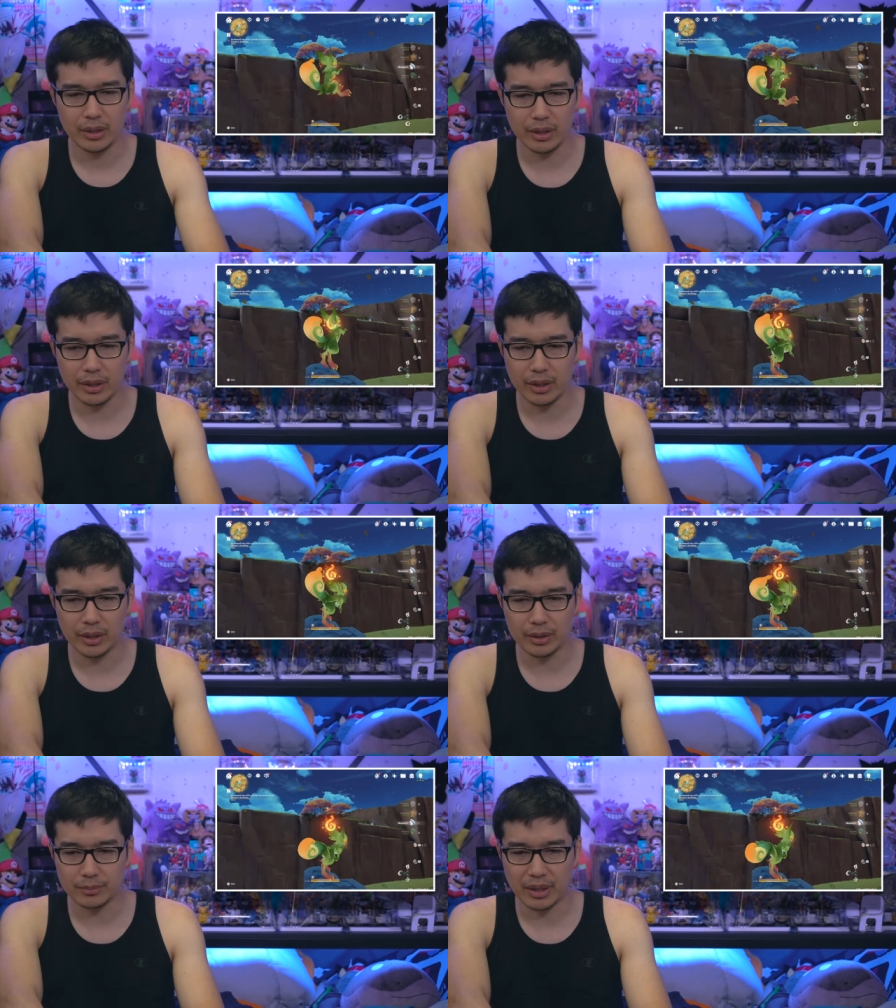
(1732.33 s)

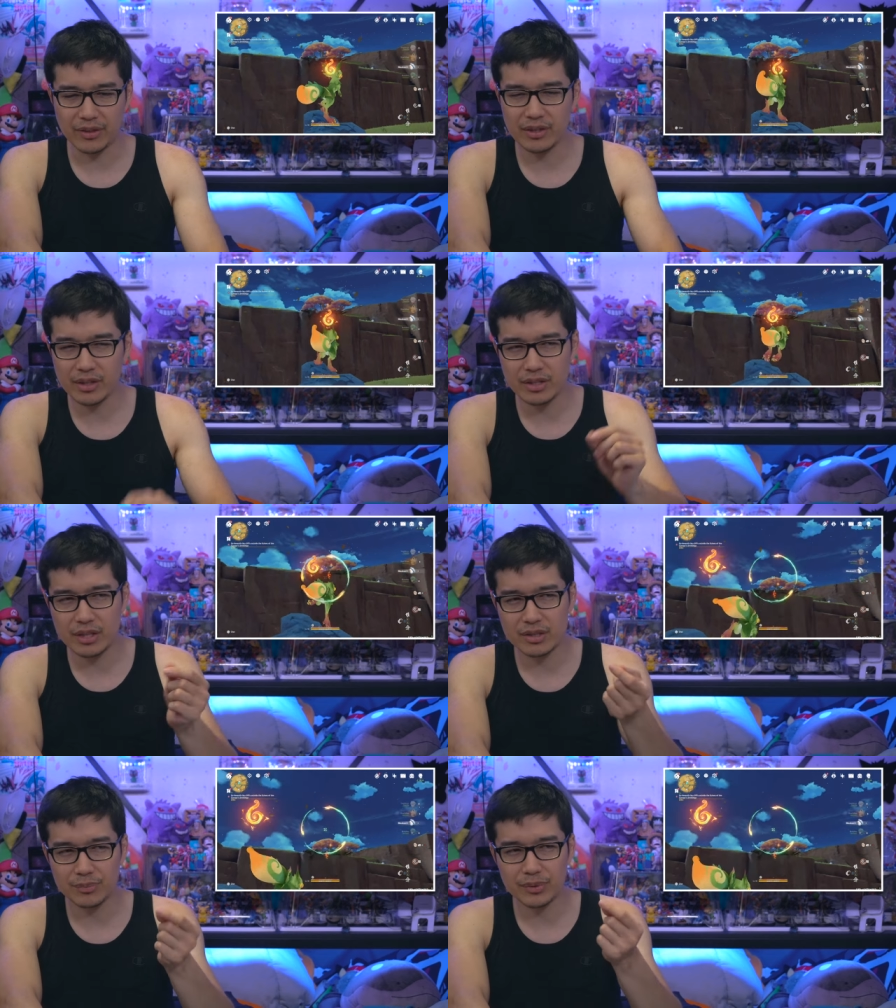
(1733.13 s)
Um, I think they
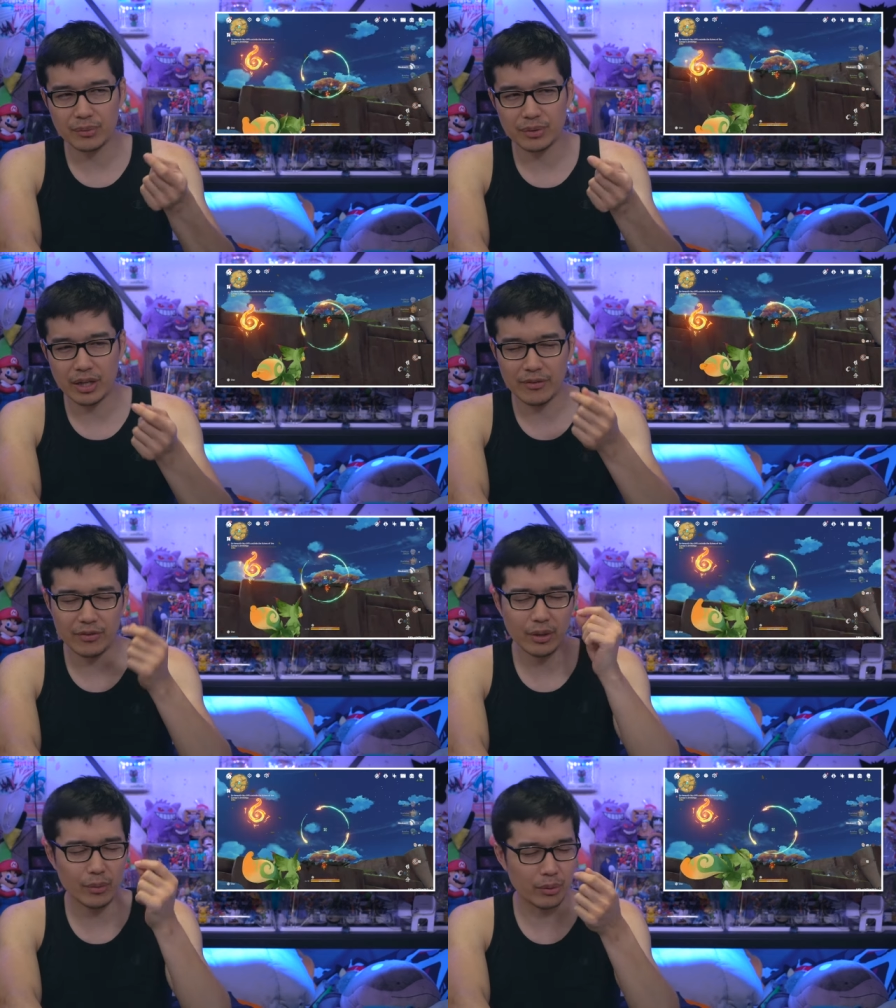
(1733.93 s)
did something with that. I
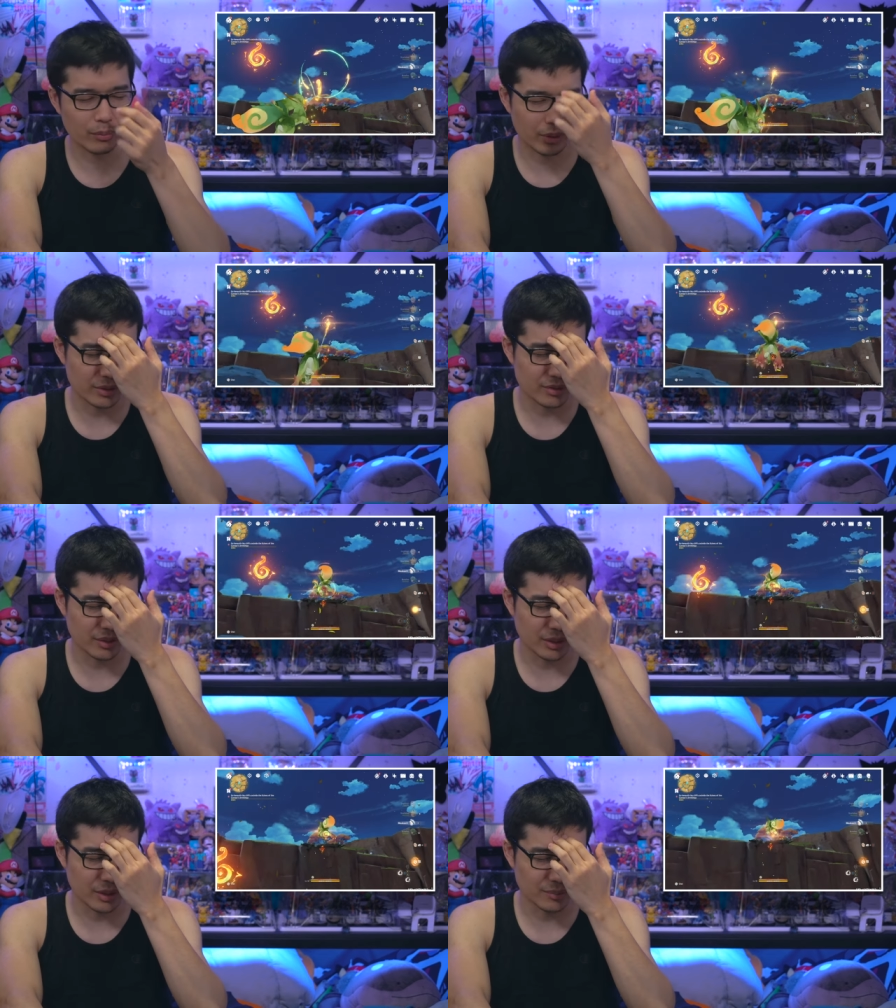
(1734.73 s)
forget what it was
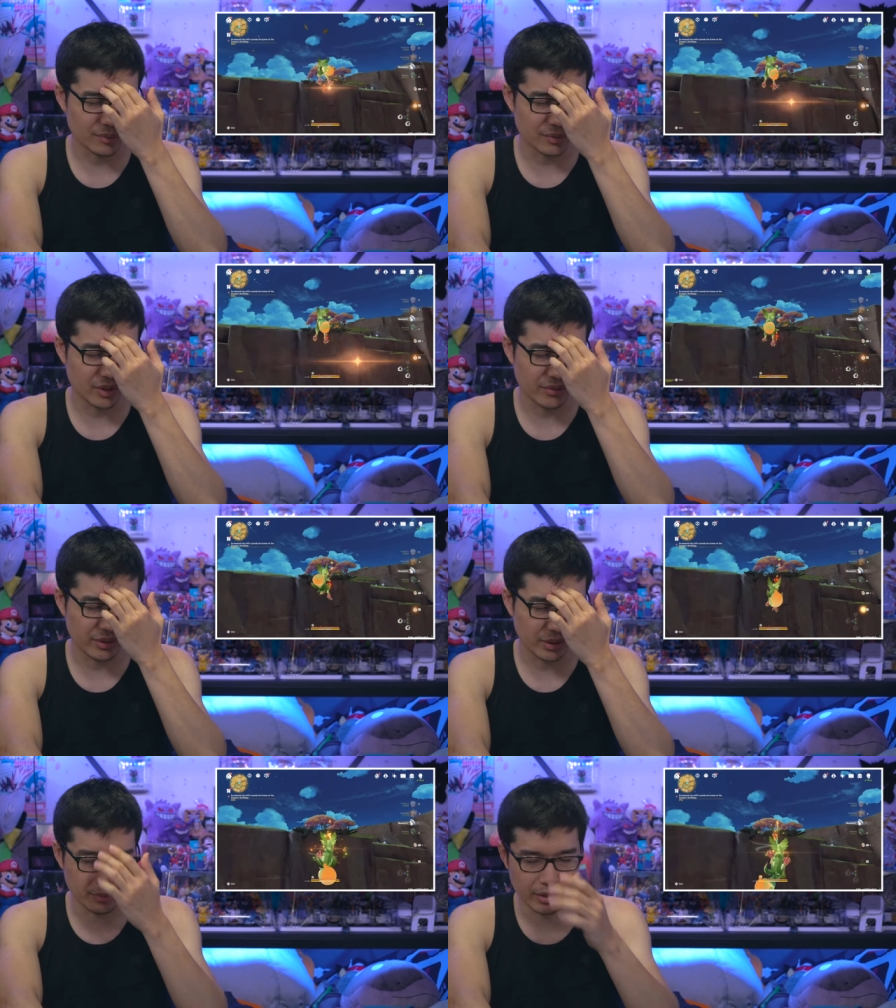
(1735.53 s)
um,
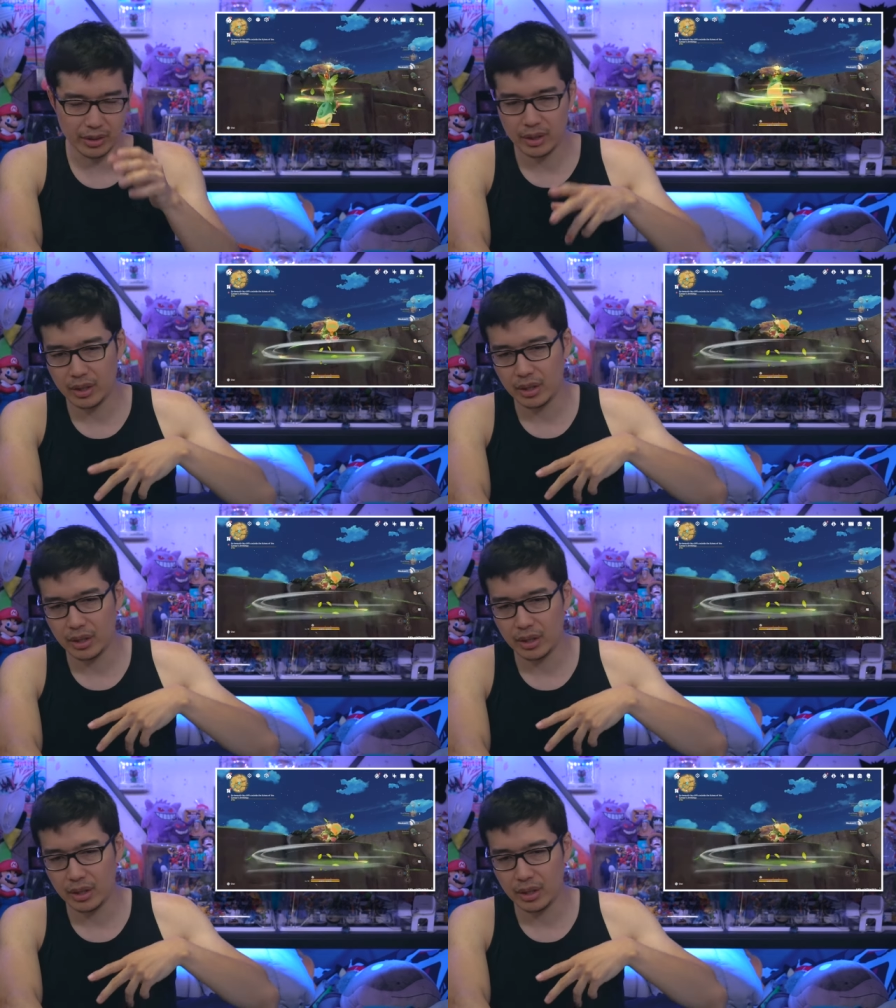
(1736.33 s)
specifically, but